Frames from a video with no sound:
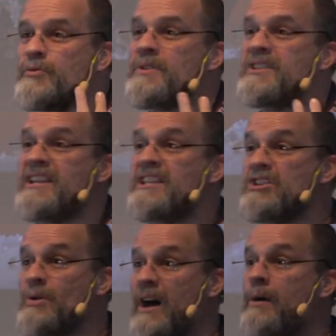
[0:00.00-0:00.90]
presenting
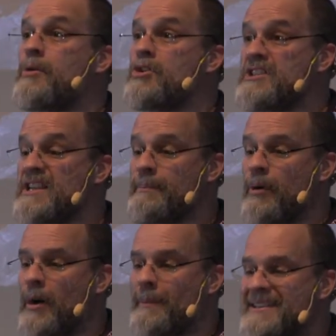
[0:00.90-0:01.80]
to our emergency
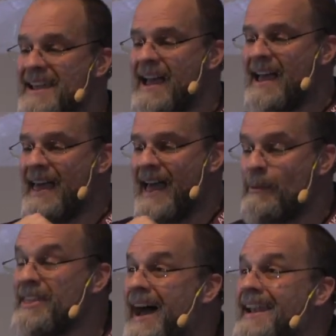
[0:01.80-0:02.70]
department
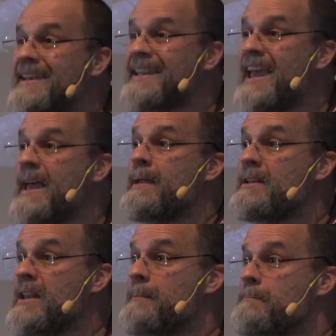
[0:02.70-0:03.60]
with
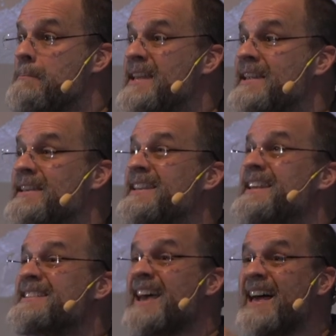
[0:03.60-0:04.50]
uncared me-
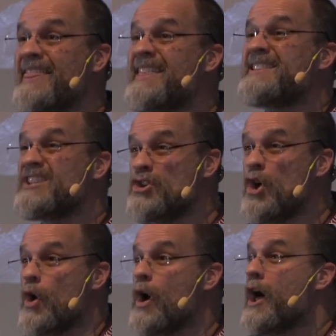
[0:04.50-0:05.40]
needs this
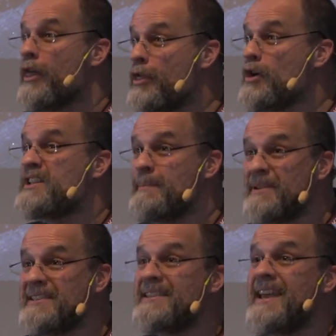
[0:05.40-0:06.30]
year.
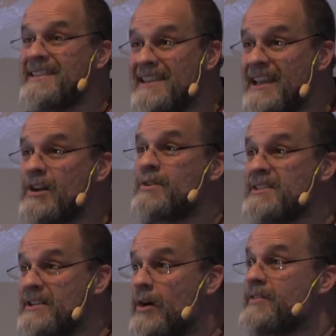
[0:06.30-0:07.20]
30%
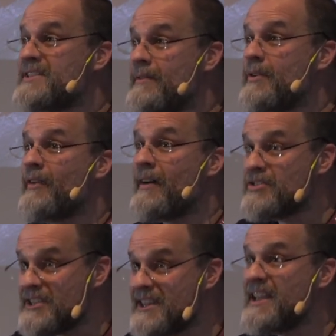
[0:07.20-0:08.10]
increase in over 75s.
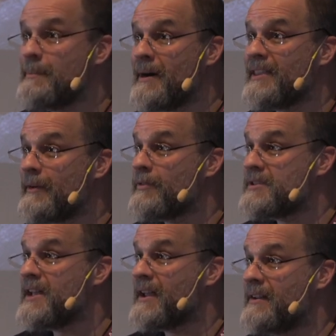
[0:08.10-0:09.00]
Just think about that for a
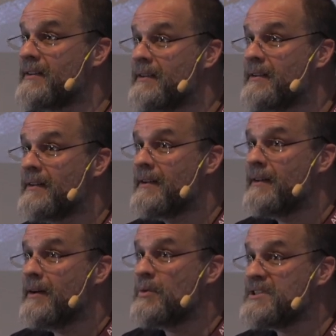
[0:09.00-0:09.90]
second.
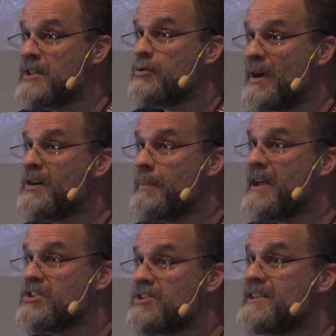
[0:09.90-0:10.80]
We see 300
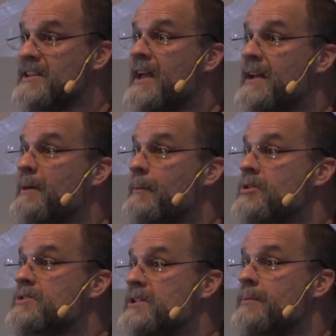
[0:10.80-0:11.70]
patients a day in my
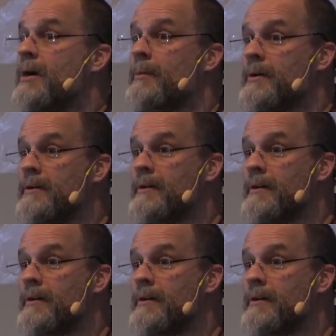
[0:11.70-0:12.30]
emergency department.